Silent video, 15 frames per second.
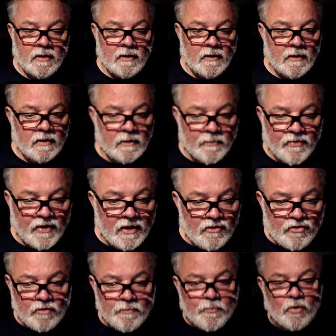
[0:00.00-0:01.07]
The things
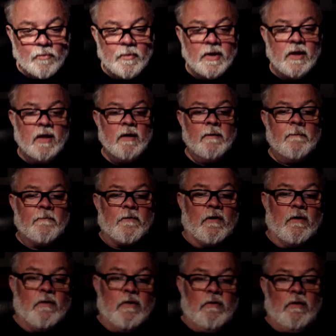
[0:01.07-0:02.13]
you put me through,
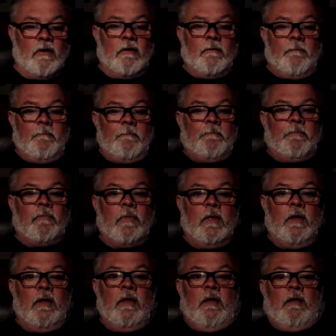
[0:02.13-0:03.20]
you lot.
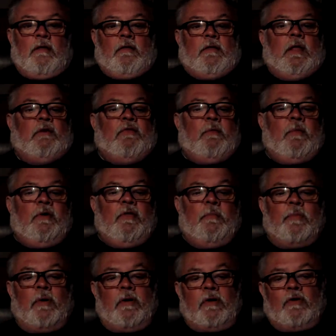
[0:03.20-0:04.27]
Never mind the
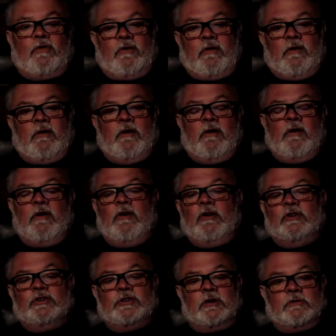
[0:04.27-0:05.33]
bollocks.
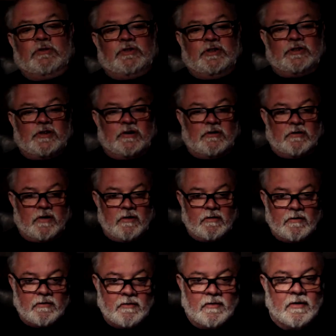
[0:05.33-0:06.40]
Show us your dog.
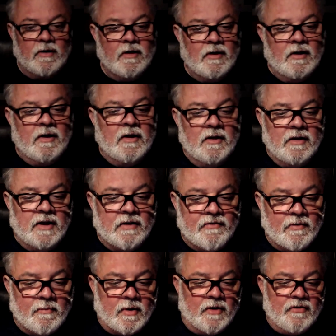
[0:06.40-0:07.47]
Never
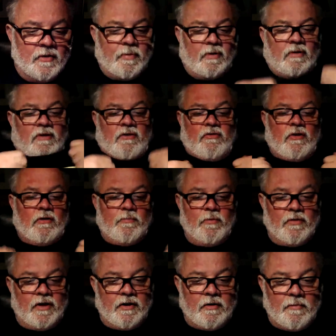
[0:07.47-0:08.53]
mind the bollocks. Let's put
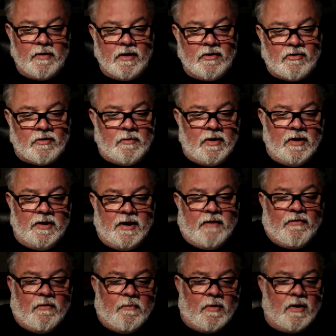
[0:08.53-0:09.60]
that up there, shall we? Never
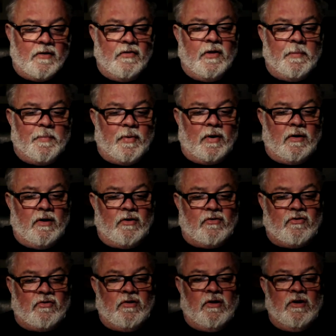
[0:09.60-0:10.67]
mind the bollocks.
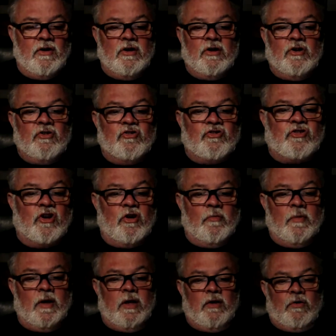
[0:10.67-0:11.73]
Show
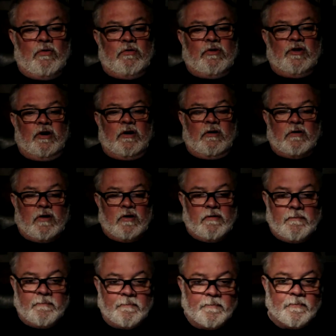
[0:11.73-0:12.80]
me your dog.
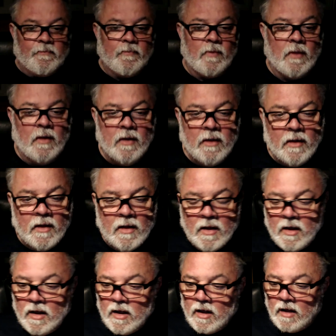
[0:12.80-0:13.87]

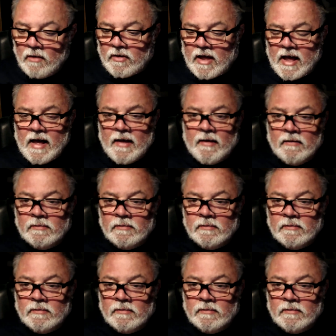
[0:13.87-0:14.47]
Okay.